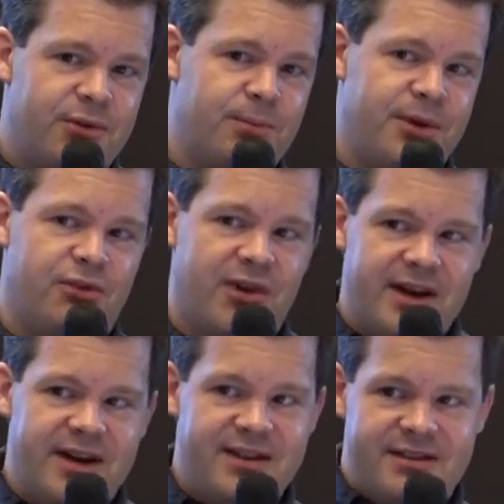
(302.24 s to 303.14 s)
to be
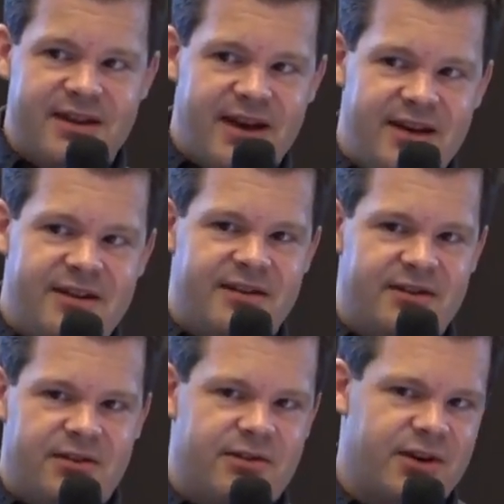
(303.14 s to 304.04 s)
run inside
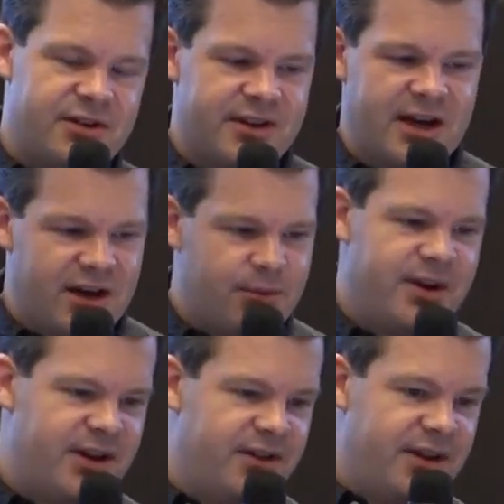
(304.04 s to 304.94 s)
trusted
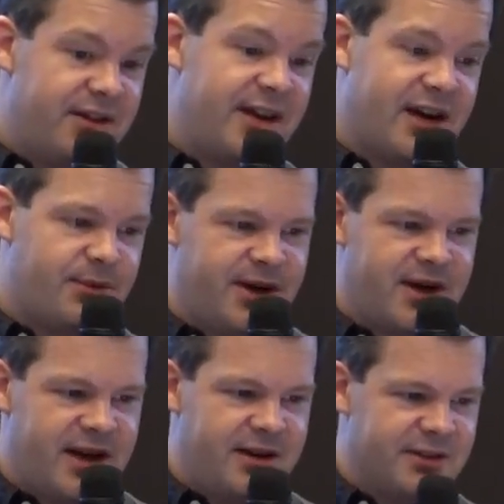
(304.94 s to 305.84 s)
hardware and inside hardware
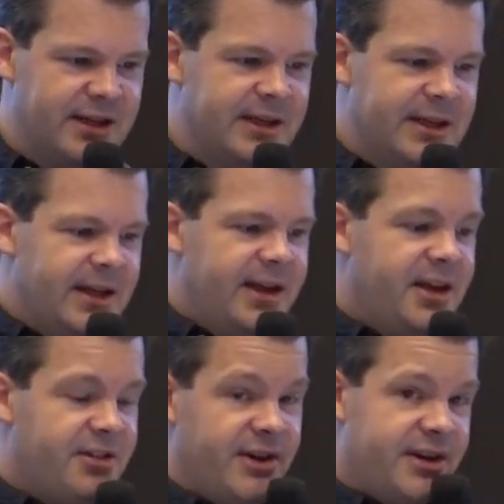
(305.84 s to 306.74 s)
enclaves.
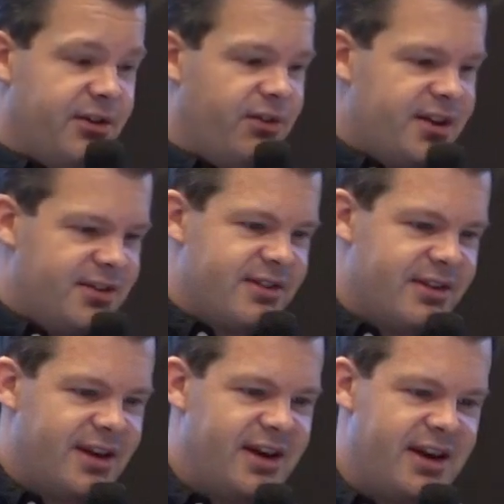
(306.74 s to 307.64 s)
It's written in Rust,
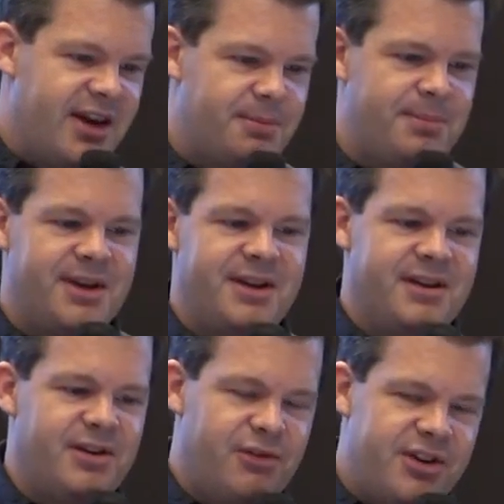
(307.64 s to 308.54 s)
has
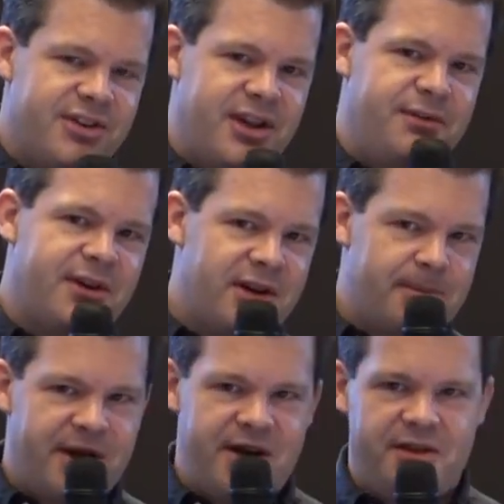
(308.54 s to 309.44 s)
been originally funded
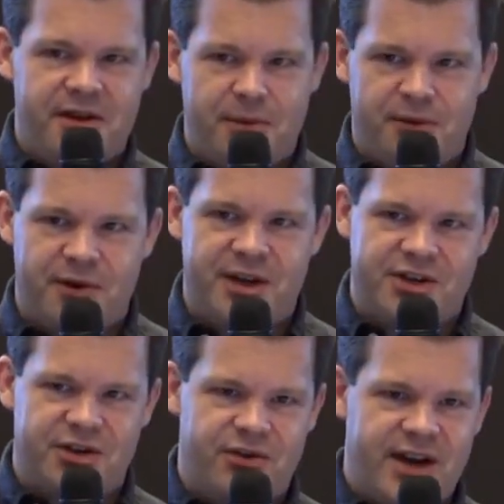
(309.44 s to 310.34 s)
by an Ethereum
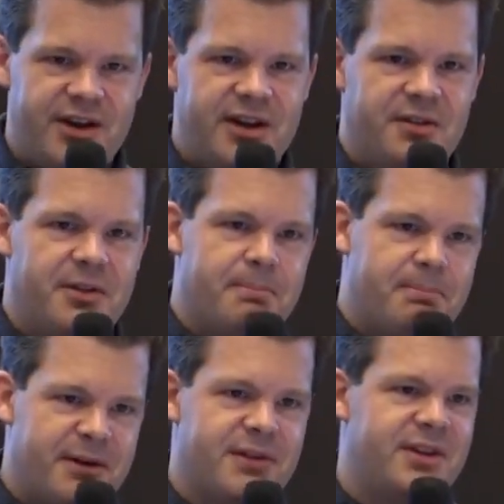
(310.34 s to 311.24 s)
Foundation grant, and the
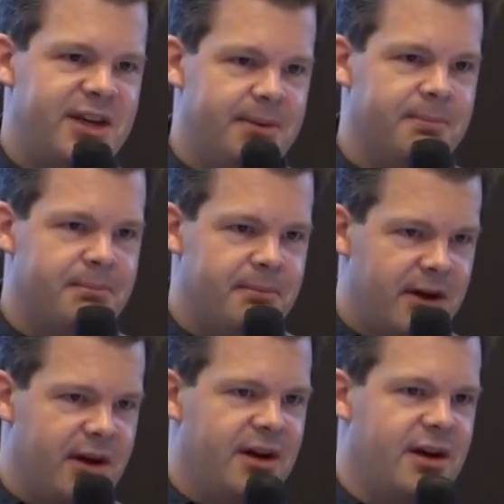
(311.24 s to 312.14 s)
Puffer team,
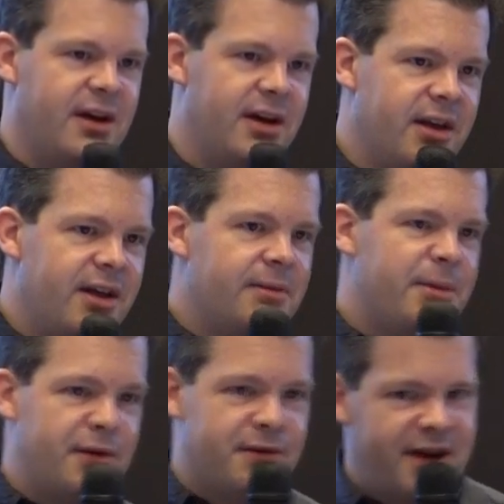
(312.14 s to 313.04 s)

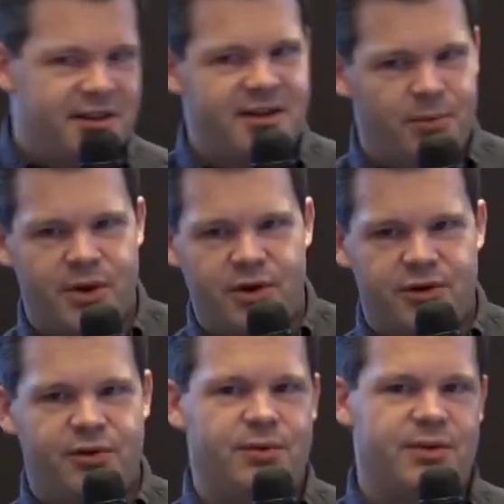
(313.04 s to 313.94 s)
Puffer finance team went on
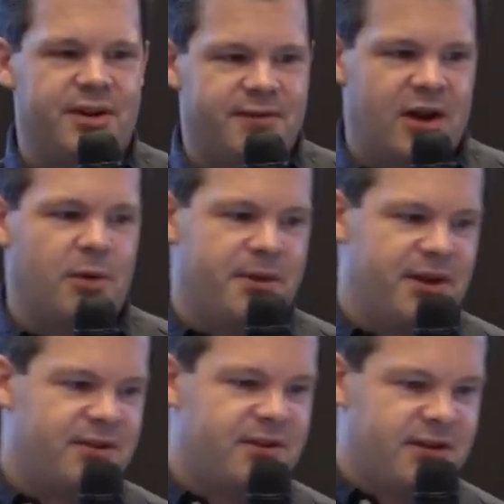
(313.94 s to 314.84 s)
to develop
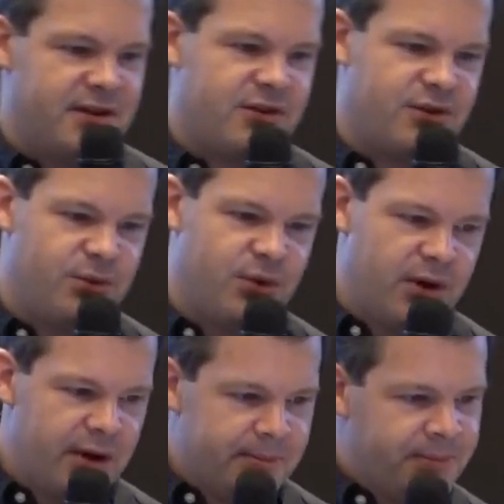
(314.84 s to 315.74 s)
this tool.
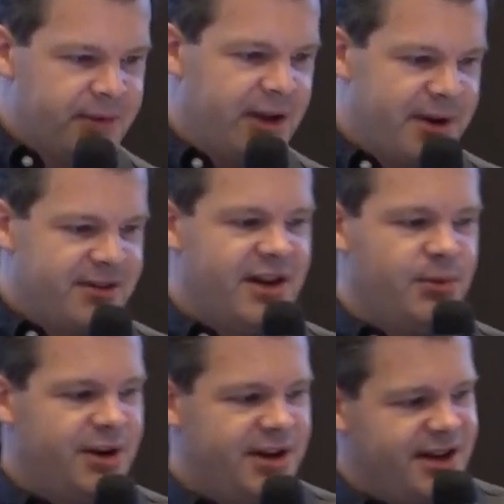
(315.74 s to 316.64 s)
And basically
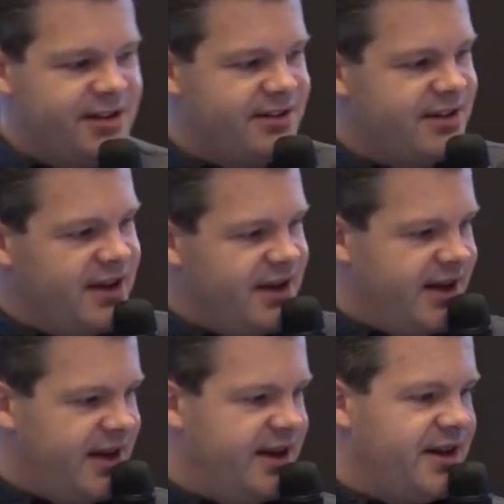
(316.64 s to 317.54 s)
what it is
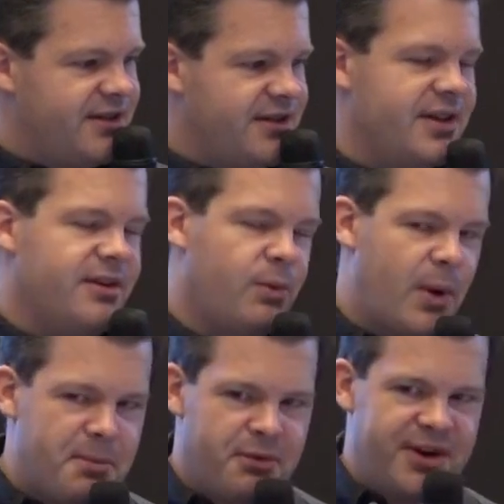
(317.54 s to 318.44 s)
a
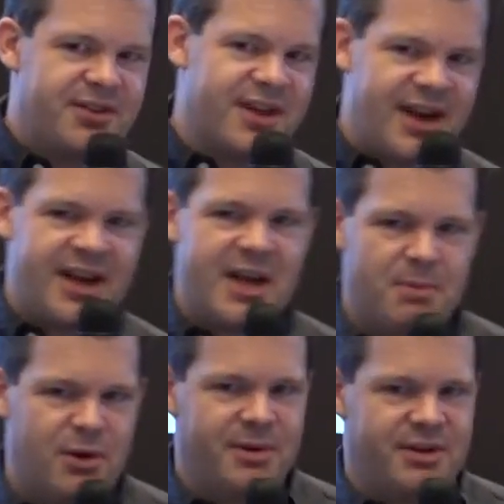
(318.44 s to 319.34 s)
Web3 signer
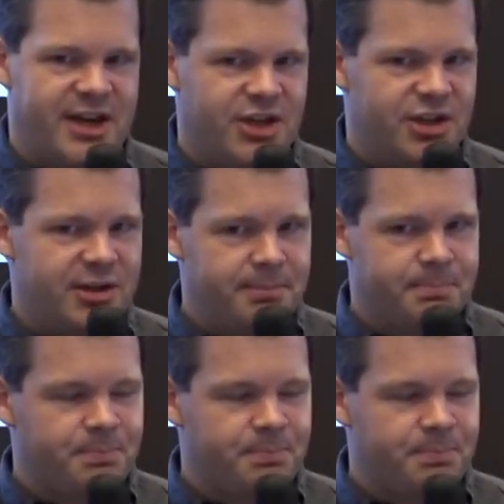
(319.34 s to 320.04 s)
implementation